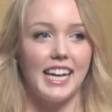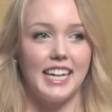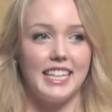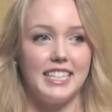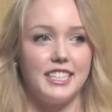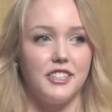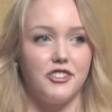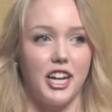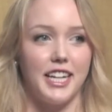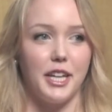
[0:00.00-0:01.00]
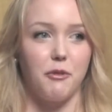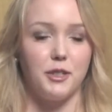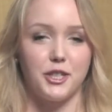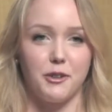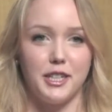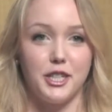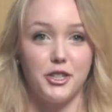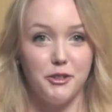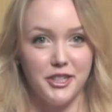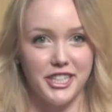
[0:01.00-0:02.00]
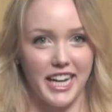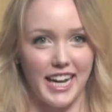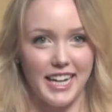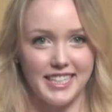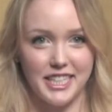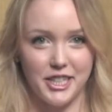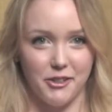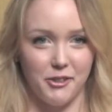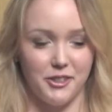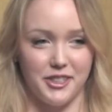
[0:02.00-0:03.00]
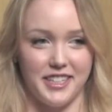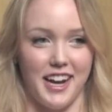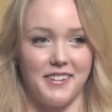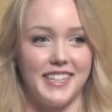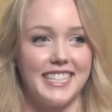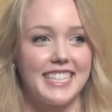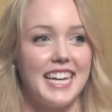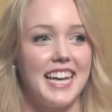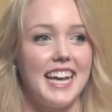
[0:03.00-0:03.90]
and JD was going to junior day. He's a year older than I was.